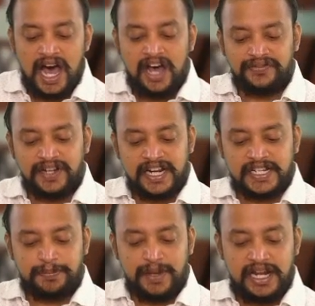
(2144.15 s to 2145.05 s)
after
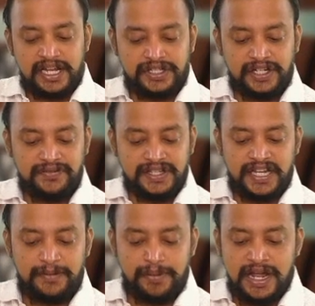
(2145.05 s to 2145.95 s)
expiration of the
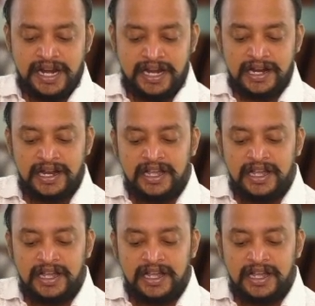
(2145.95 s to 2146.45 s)
said period,